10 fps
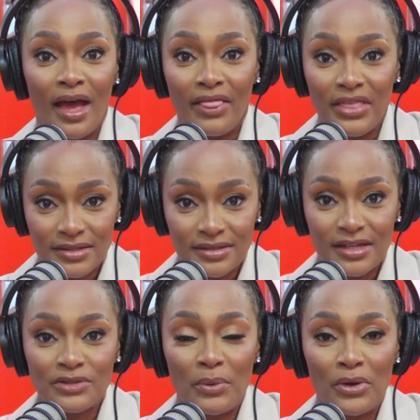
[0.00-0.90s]
This
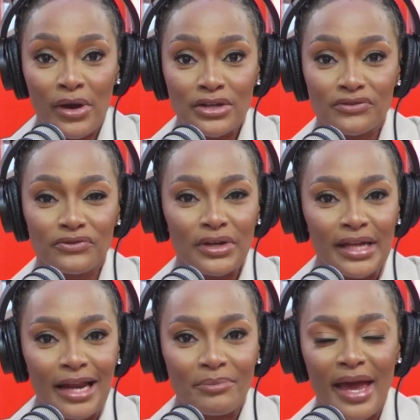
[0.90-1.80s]
is where we're going to fully
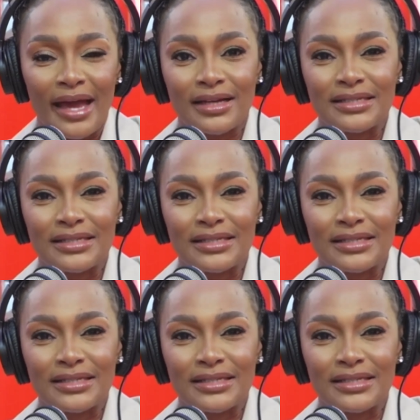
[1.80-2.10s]
unpack,